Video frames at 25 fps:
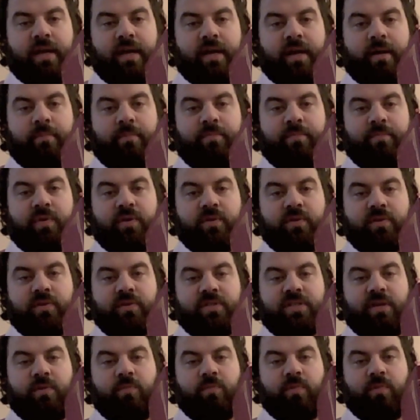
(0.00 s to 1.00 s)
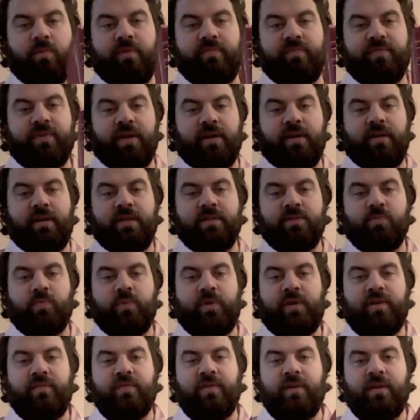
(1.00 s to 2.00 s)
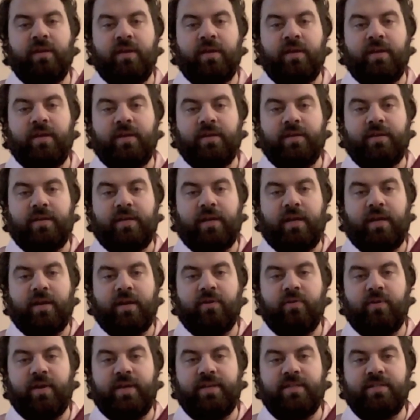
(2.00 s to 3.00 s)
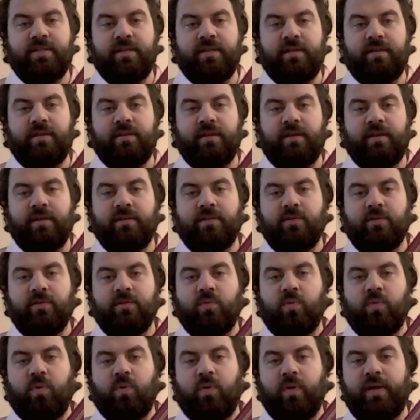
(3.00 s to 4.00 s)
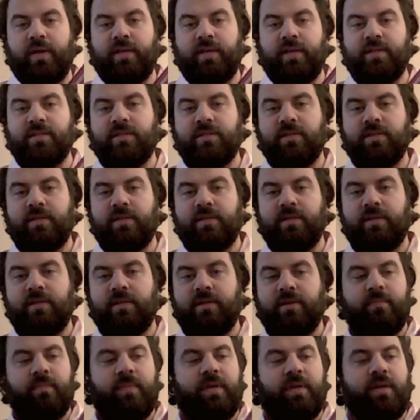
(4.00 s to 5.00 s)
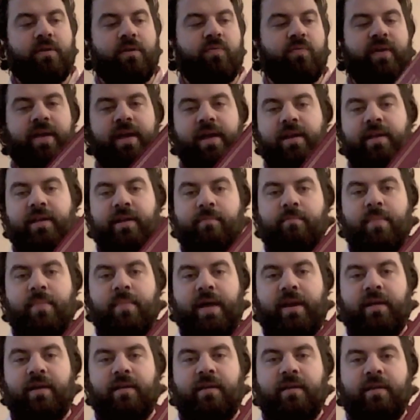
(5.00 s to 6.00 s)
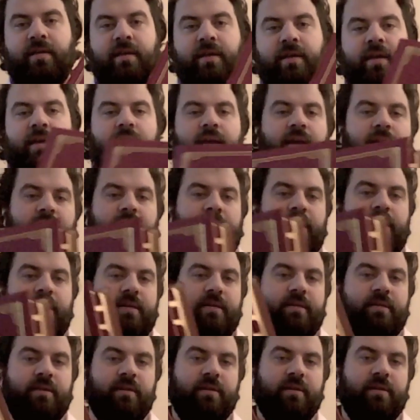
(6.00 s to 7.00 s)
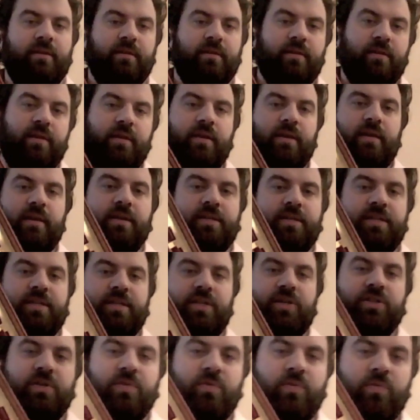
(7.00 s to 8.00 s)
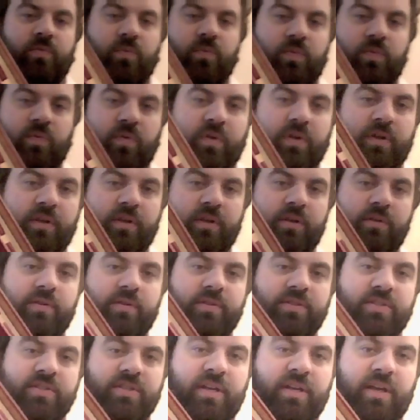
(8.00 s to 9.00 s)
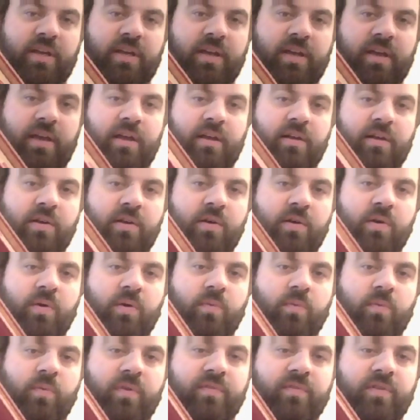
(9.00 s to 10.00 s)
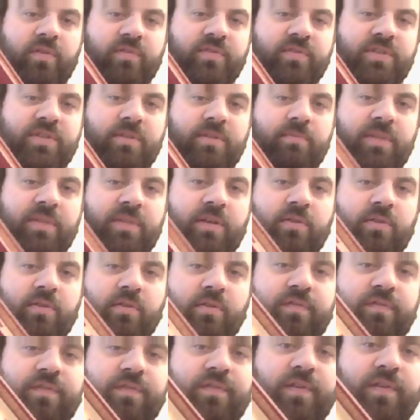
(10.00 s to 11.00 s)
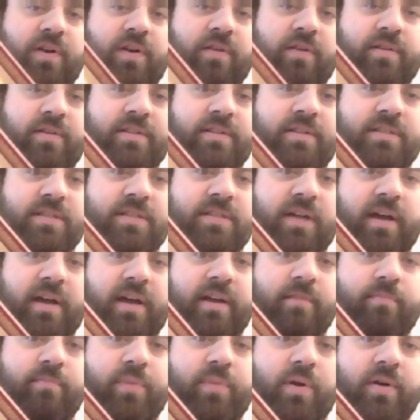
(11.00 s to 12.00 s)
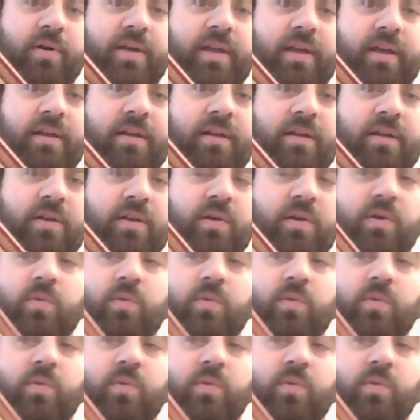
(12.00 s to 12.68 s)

You'll see what we've done is we have decorated it quite in a very elegant manner, and in addition, you can see here, we've gone for something called Florentine blocking,